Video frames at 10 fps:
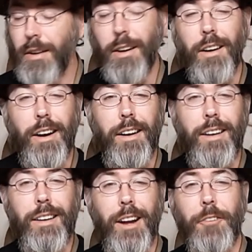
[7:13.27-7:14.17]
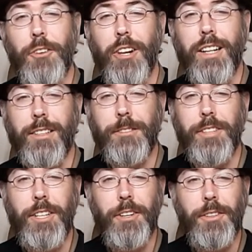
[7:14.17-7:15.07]
All right, now if you like this
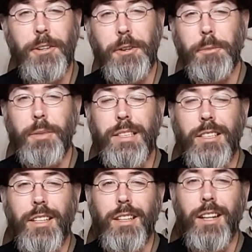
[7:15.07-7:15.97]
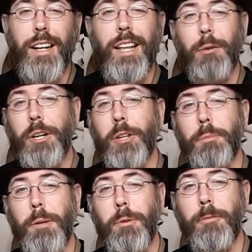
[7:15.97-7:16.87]
video, please click like, that way other
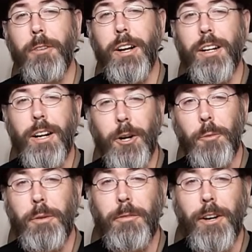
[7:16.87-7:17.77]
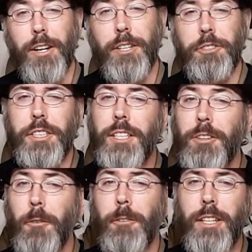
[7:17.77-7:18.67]
people find it. I hope you find it interesting.
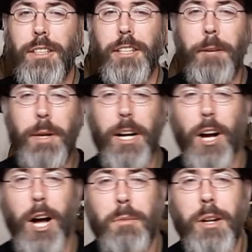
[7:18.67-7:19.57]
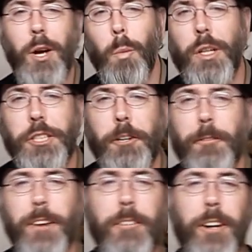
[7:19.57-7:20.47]
Don't forget to leave me a comment. What's your
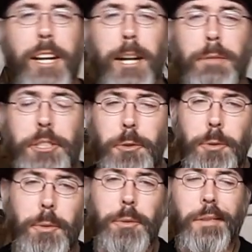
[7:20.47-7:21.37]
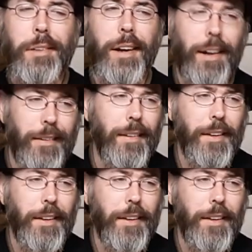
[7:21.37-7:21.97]
favorite camp stool? Now,